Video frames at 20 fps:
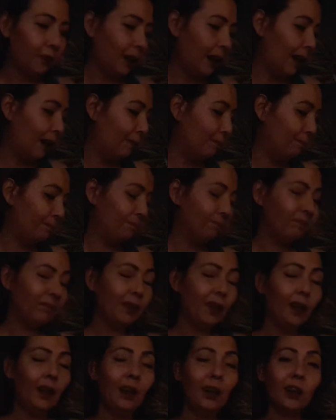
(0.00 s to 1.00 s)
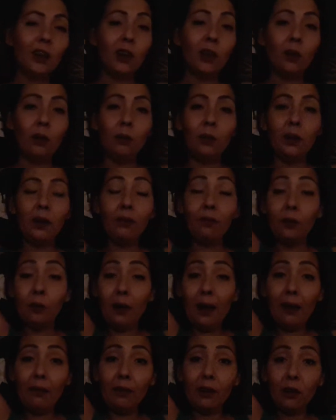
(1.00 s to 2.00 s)
yeah. So if you
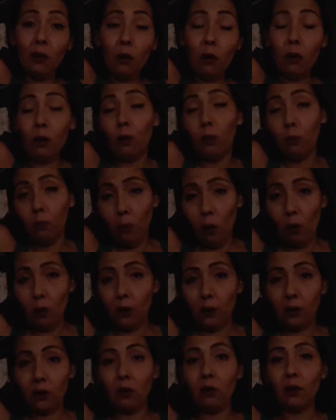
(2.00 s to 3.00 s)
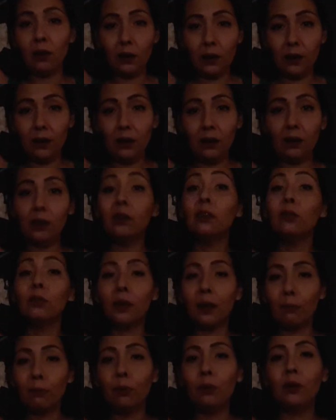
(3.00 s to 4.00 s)
have a dog, walk a dog or see it, you
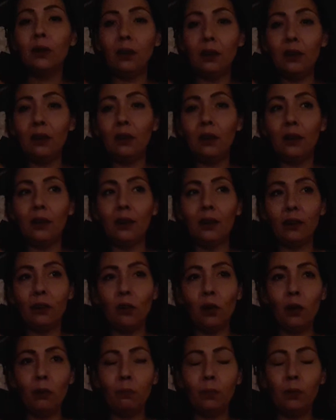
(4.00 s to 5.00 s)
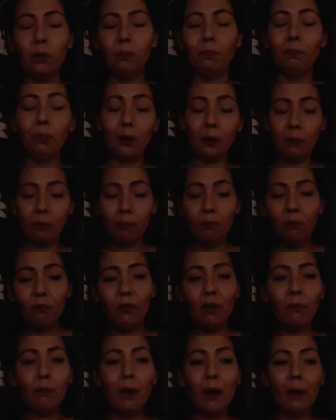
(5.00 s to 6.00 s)
can put it in the dog poop. But
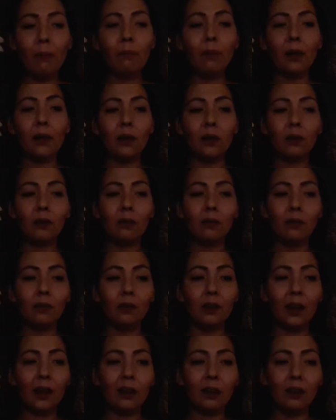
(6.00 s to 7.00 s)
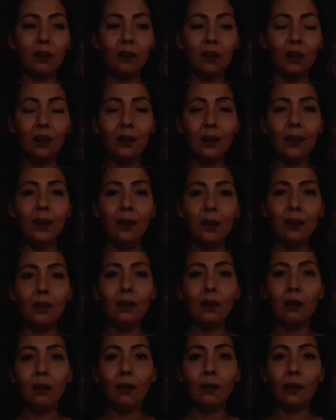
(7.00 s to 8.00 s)
remember that the
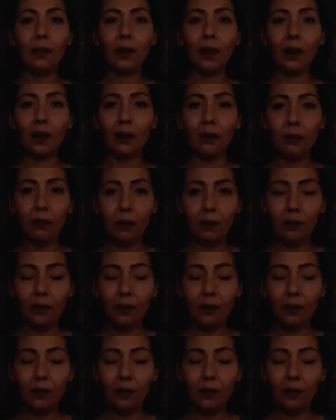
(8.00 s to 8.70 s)
needle can